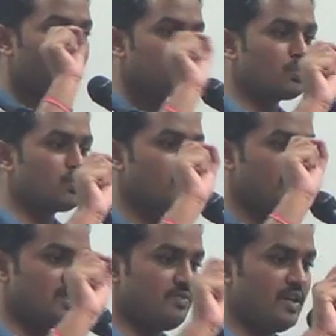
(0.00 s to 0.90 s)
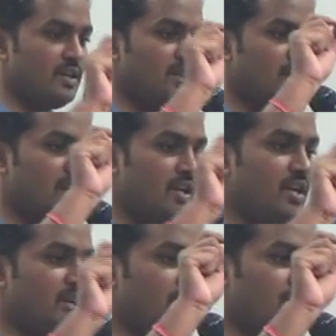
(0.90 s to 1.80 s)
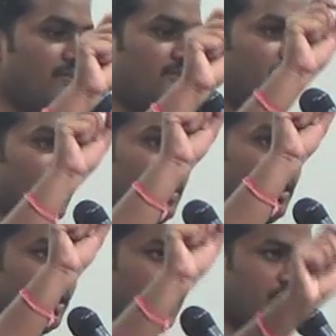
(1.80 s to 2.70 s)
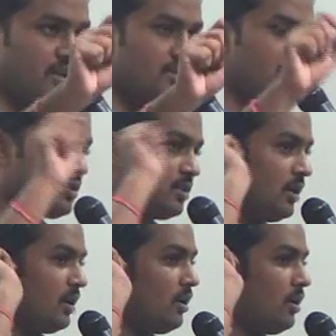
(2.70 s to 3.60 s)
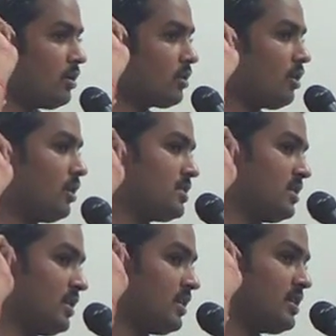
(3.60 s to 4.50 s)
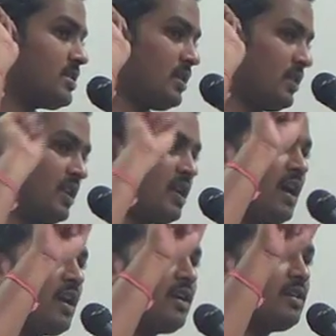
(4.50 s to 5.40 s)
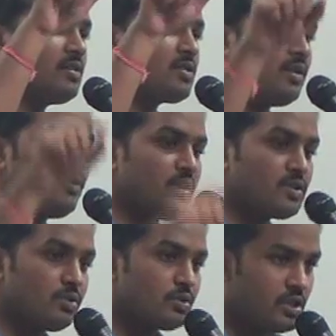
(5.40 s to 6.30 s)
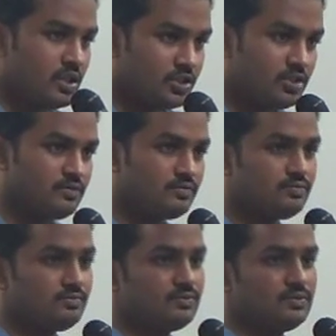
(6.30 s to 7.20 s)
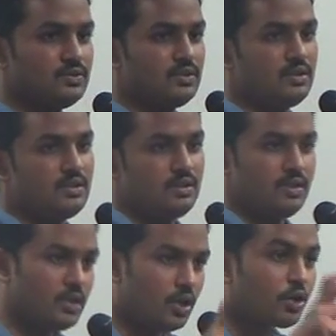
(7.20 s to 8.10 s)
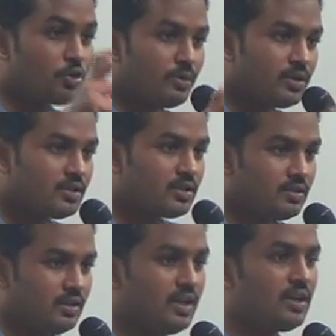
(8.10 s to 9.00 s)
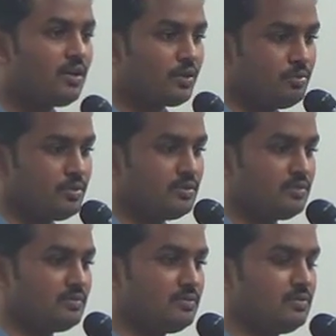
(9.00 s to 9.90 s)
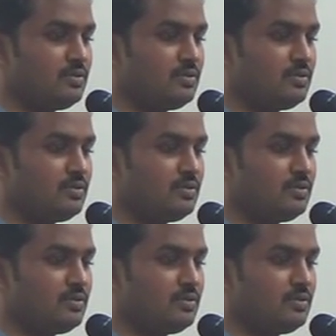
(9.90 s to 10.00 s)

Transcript: has to specify the rate of interest on calls in arrears in their articles of association. A document, legal document.